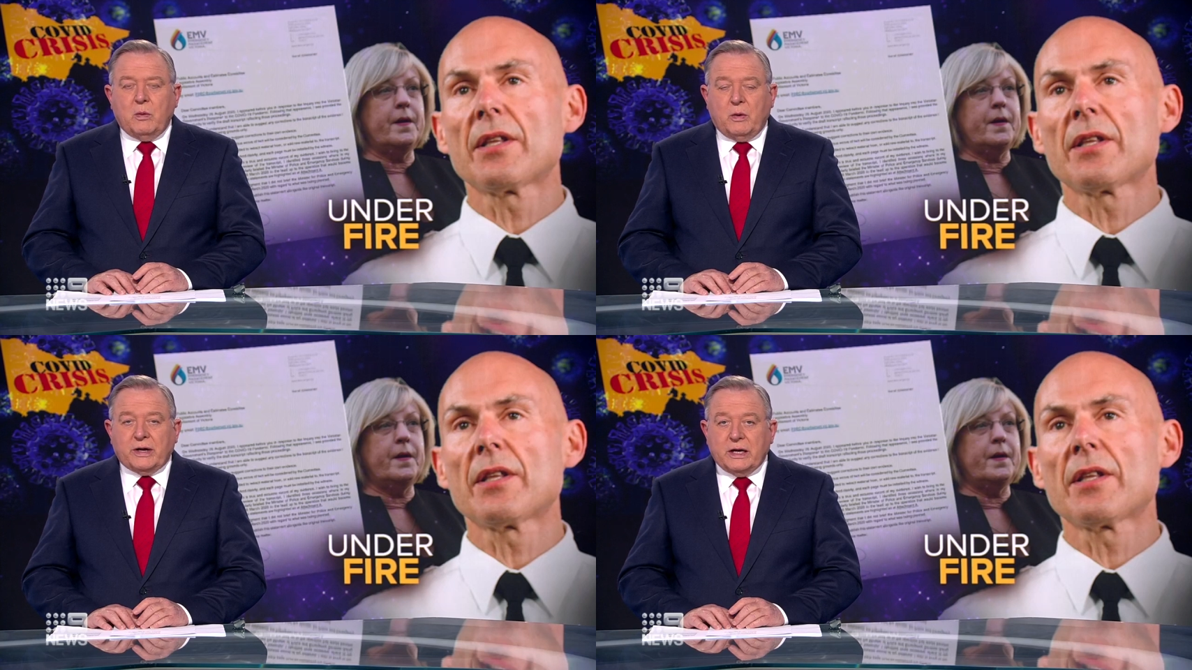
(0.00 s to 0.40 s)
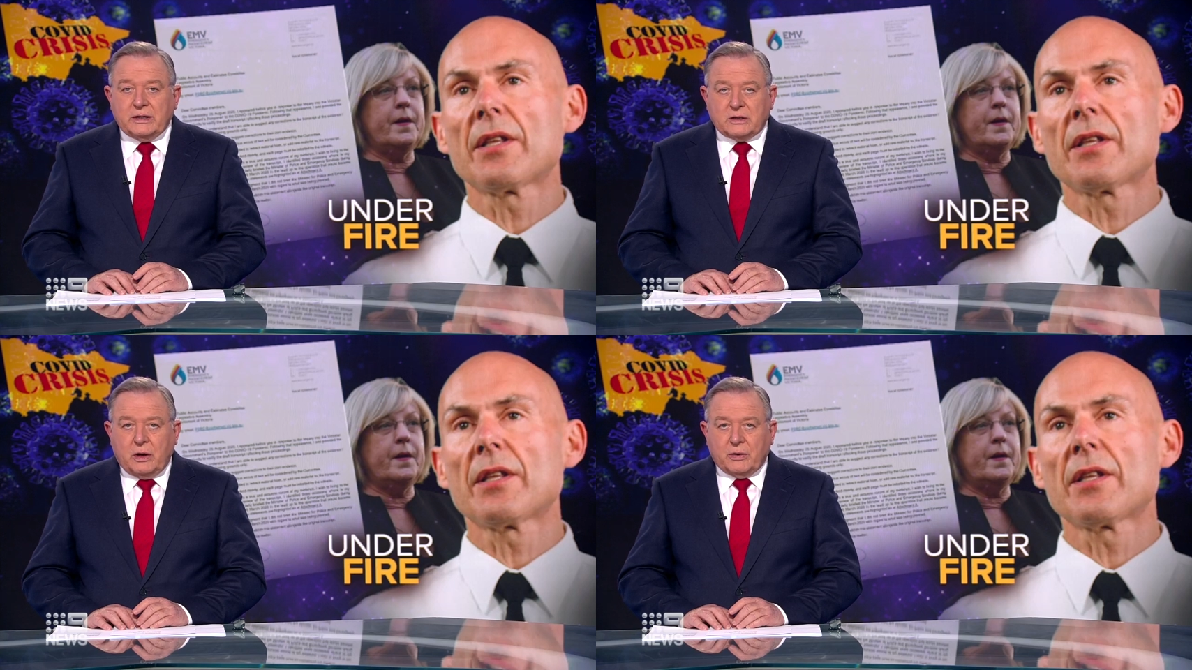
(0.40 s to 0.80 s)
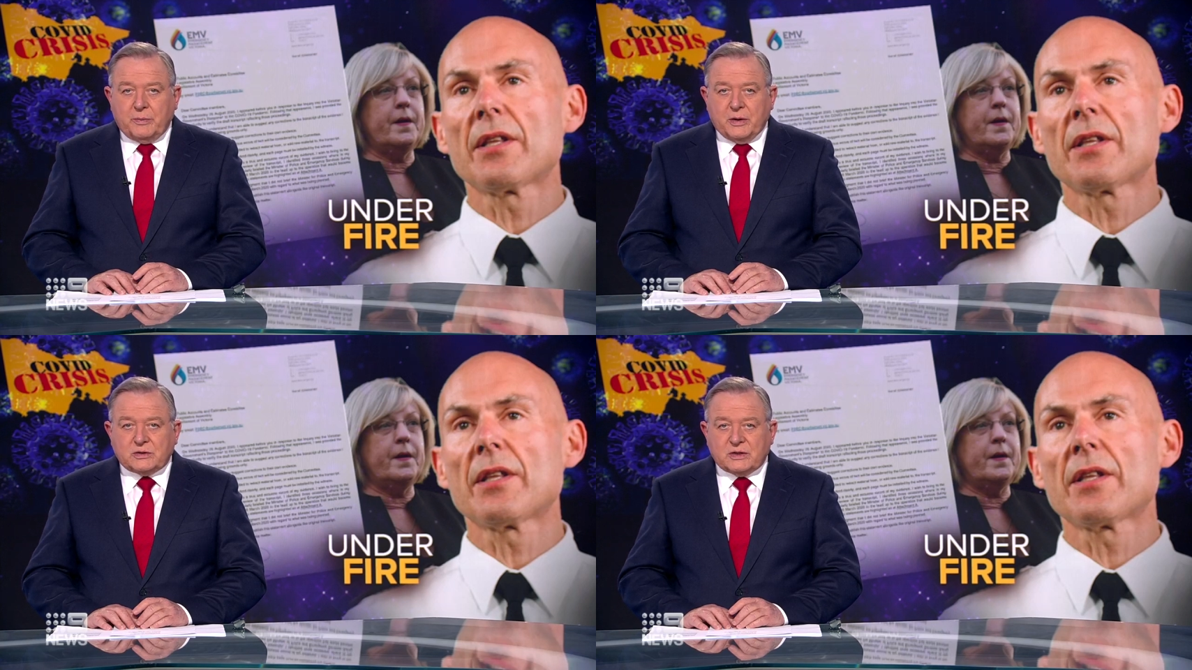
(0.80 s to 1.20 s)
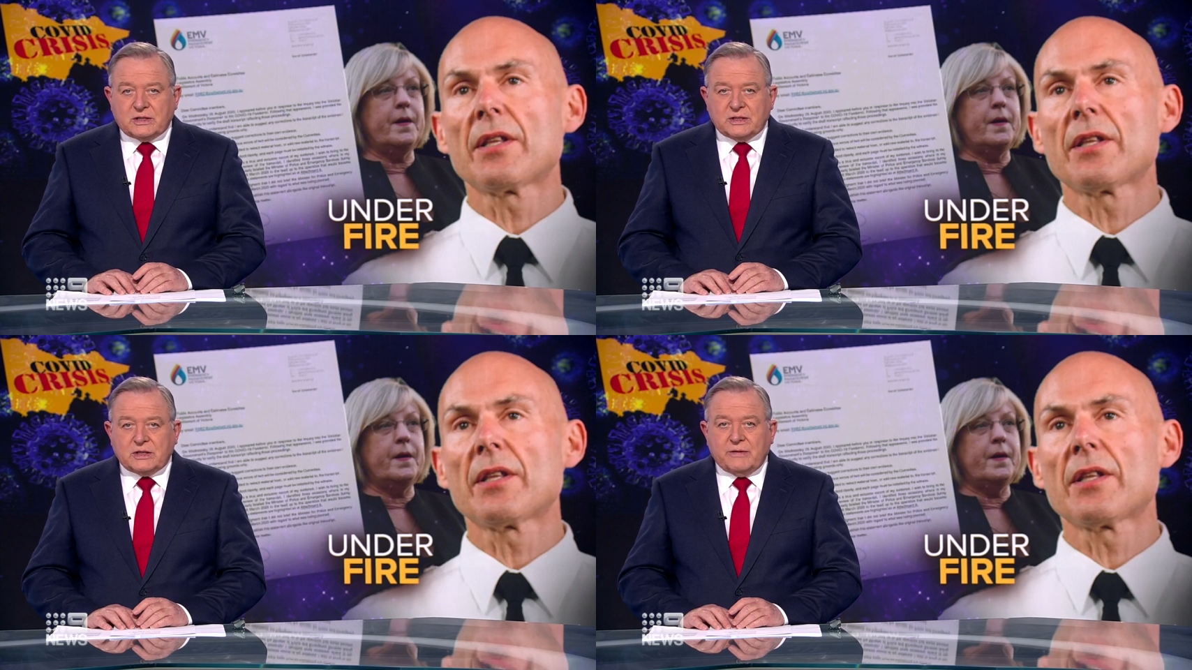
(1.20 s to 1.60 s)
Speaker 1: what he told
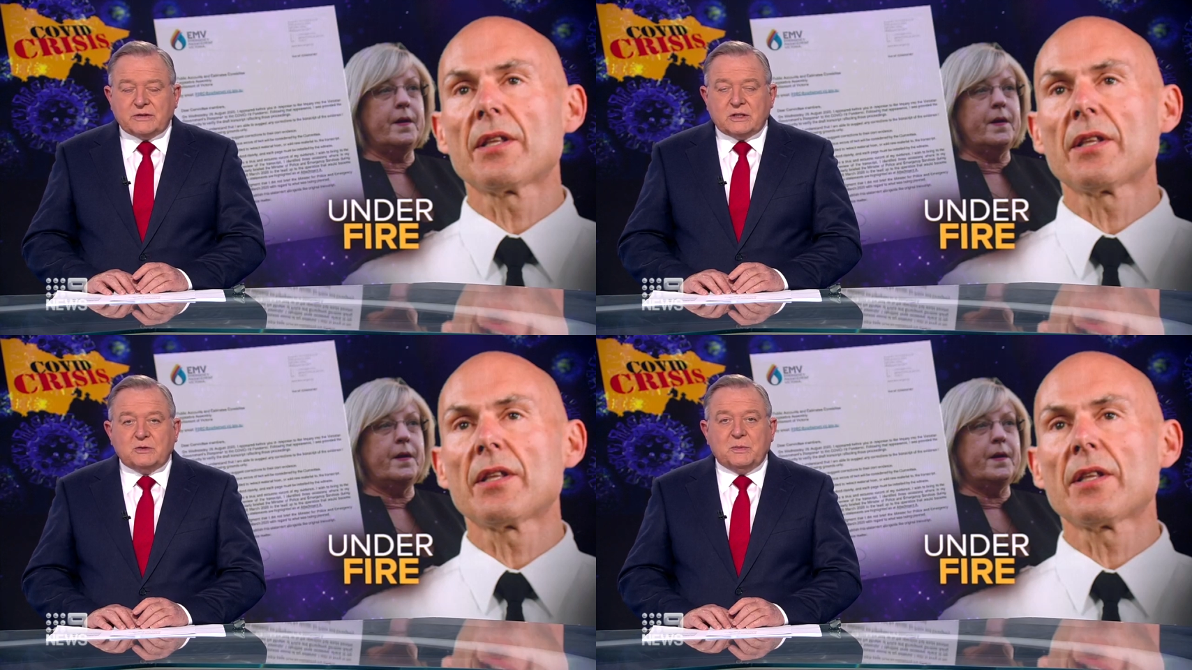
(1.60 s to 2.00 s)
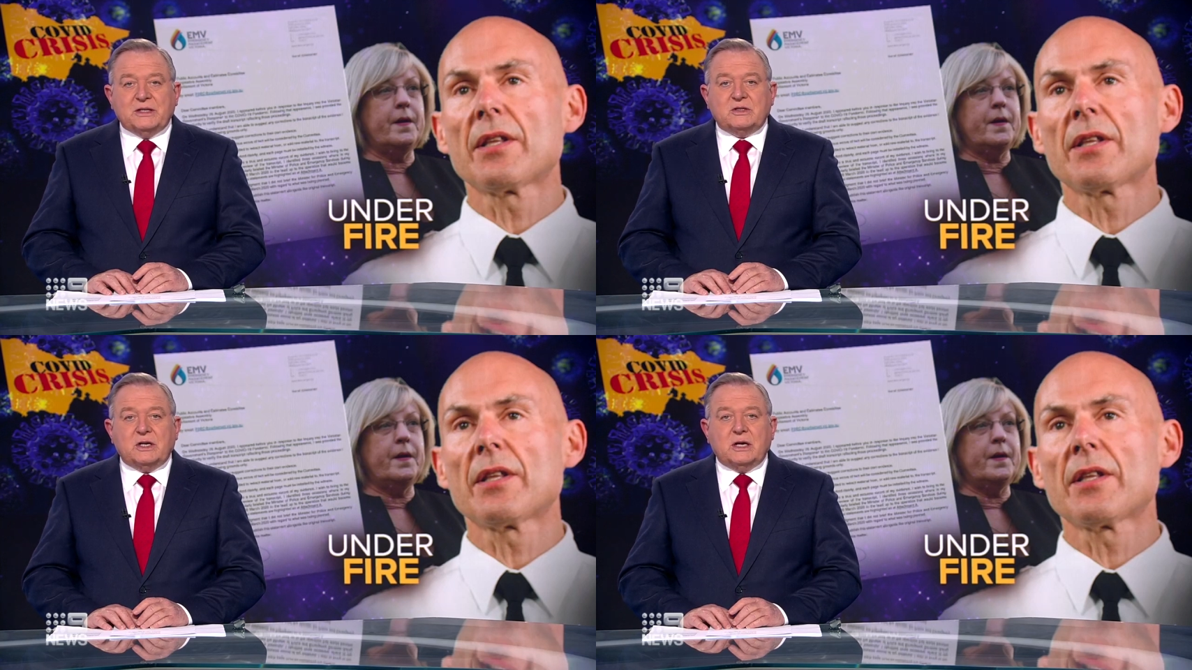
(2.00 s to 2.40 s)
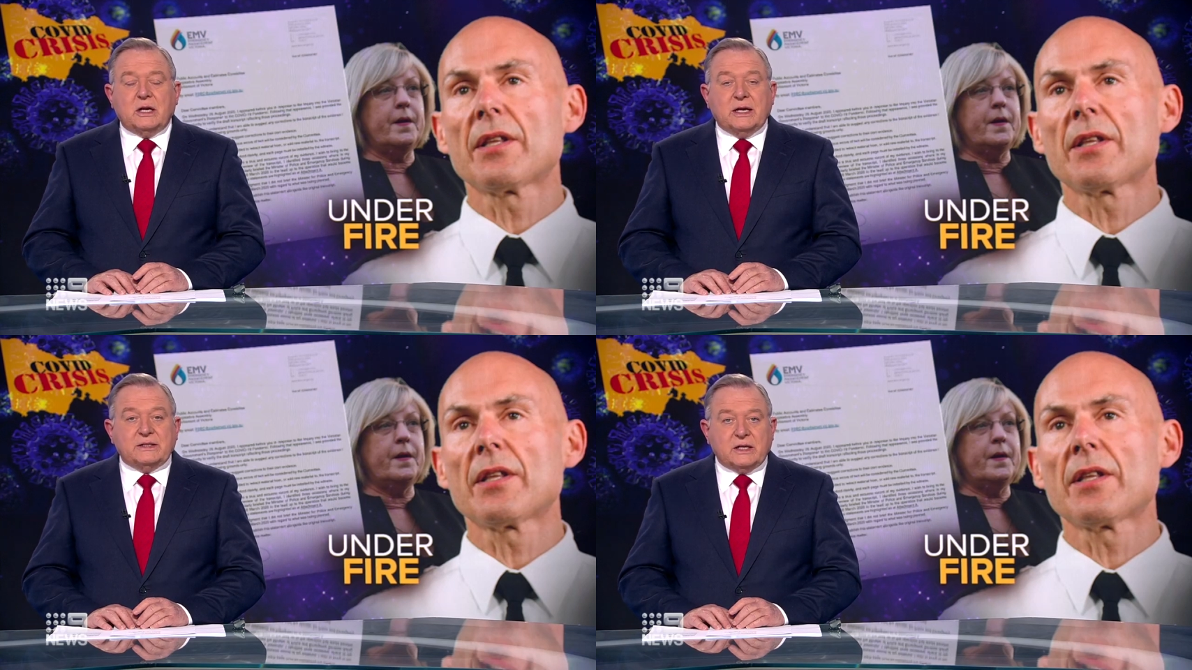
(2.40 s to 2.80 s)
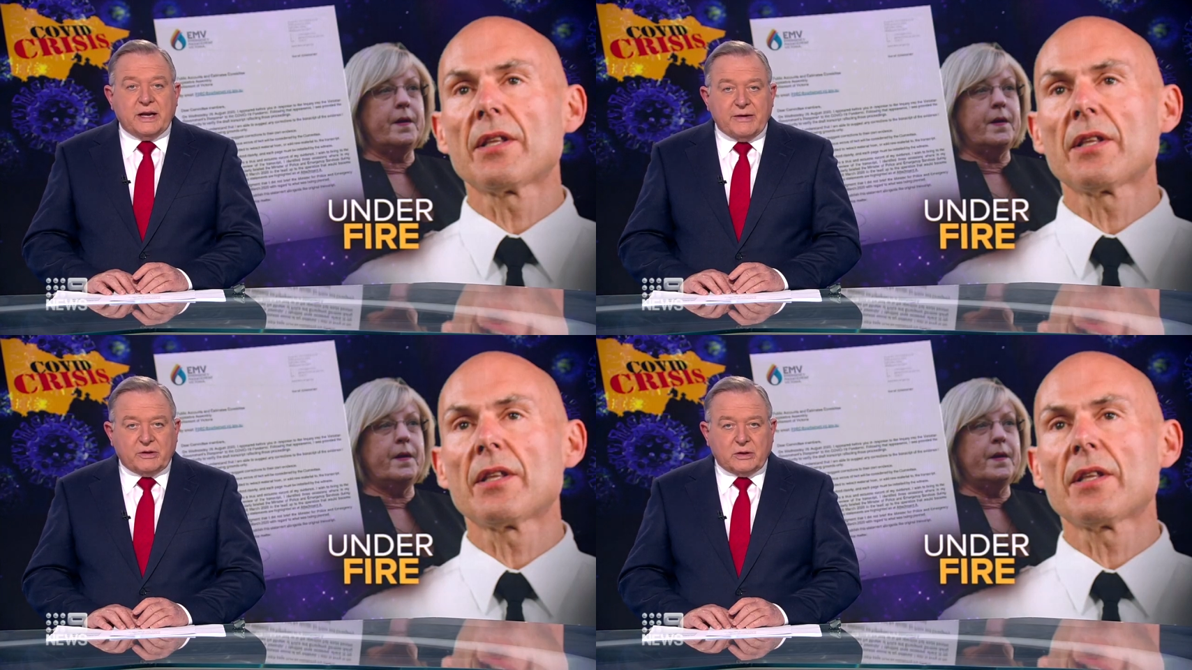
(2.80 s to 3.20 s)
Emergency Services Minister Lisa
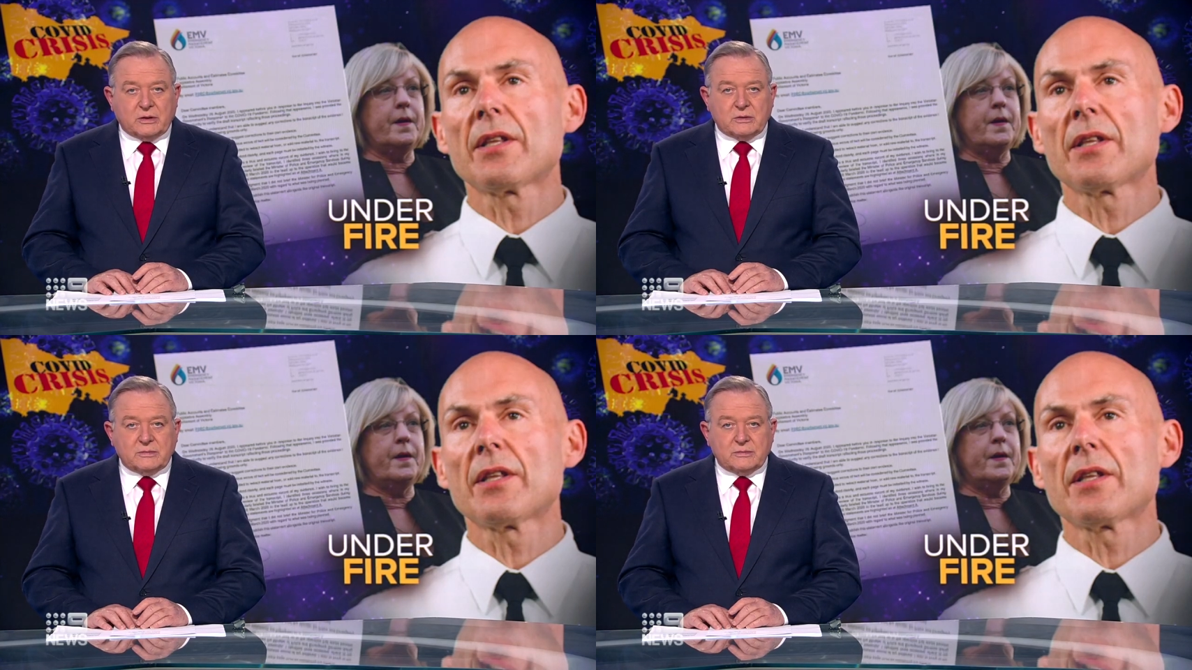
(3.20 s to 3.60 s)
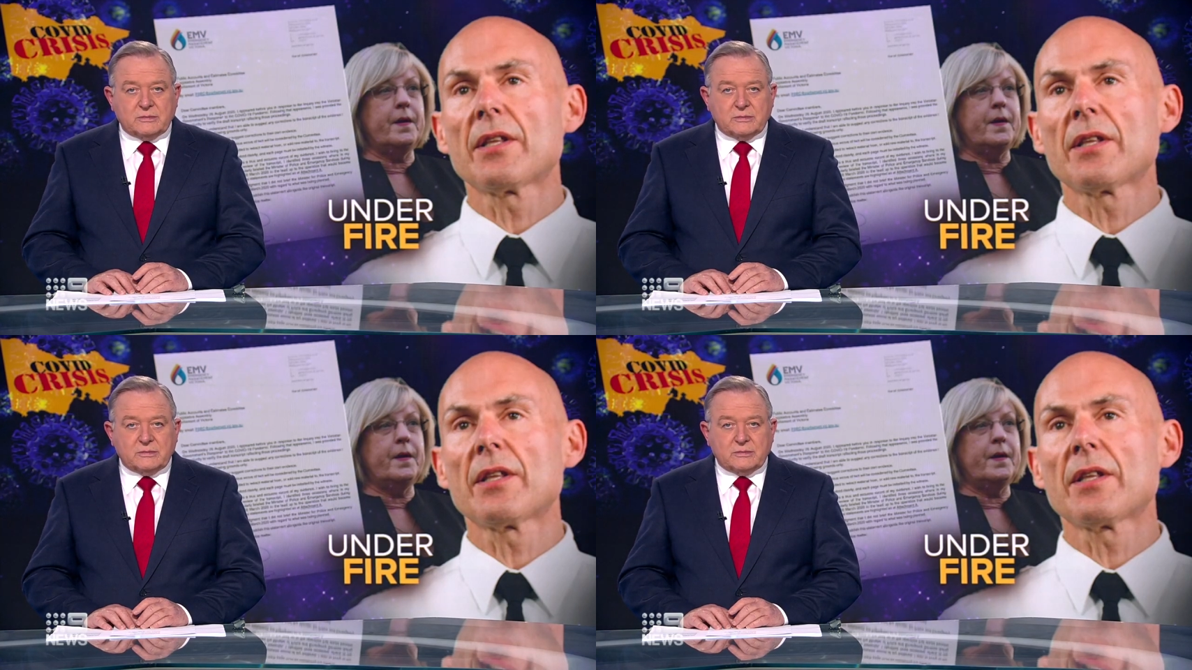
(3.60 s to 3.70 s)
Neville.